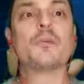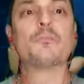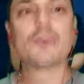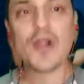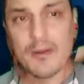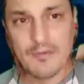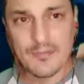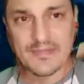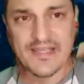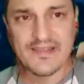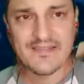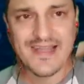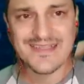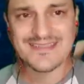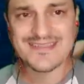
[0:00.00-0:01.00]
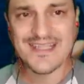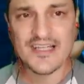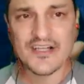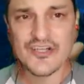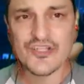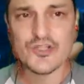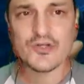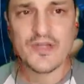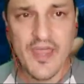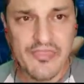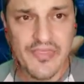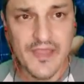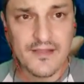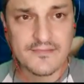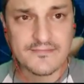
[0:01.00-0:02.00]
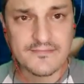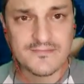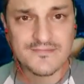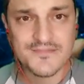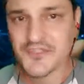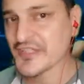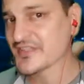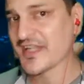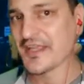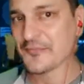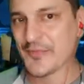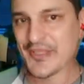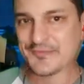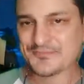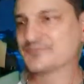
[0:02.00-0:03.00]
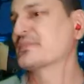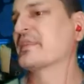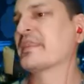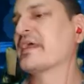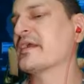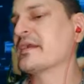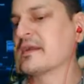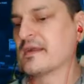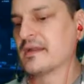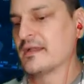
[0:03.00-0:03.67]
Probably that's telling you nothing, just like me. There.